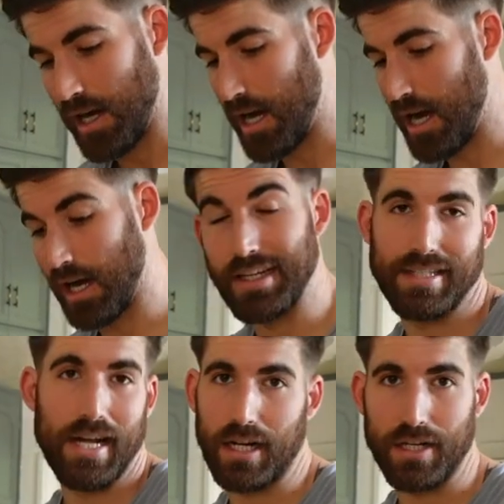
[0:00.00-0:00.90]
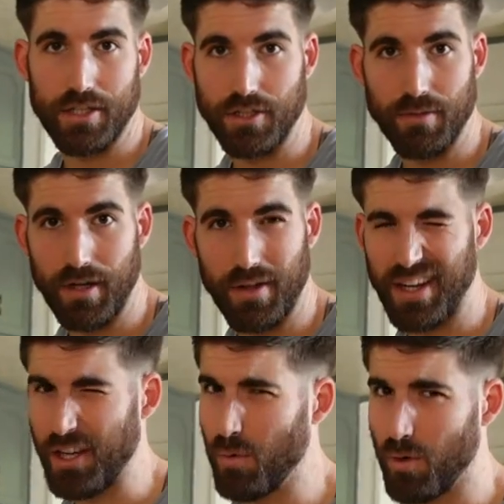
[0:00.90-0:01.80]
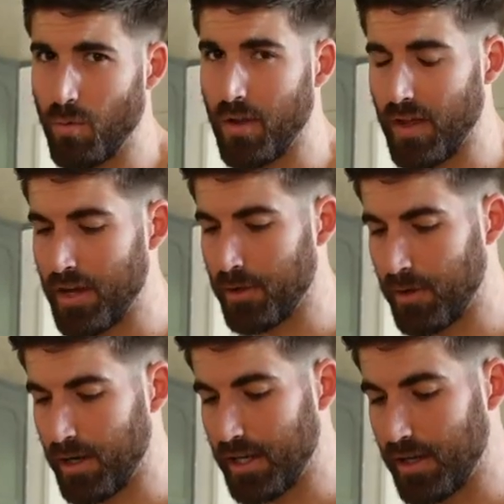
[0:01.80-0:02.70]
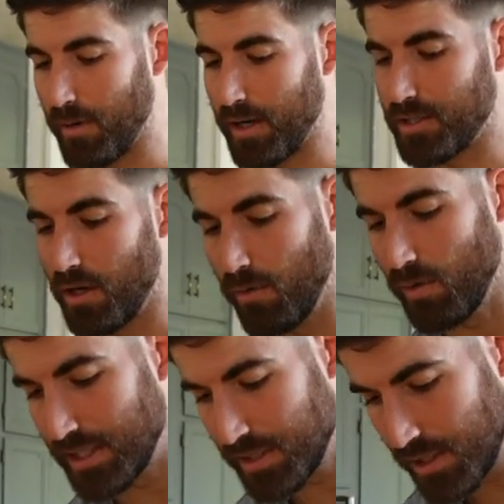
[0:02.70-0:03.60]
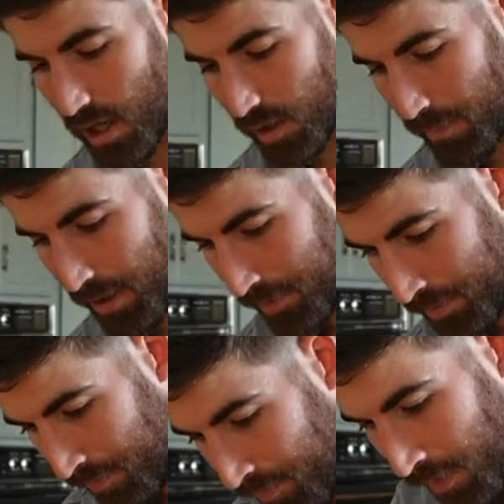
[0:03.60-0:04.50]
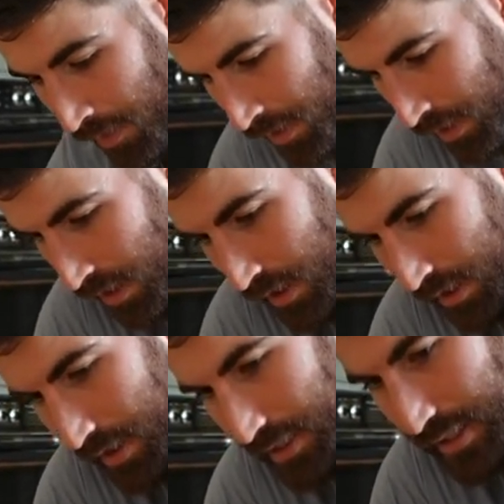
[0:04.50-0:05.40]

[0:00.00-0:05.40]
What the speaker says: it's not gonna do anything. And you wouldn't want that in your body anyway. So let's talk about it. This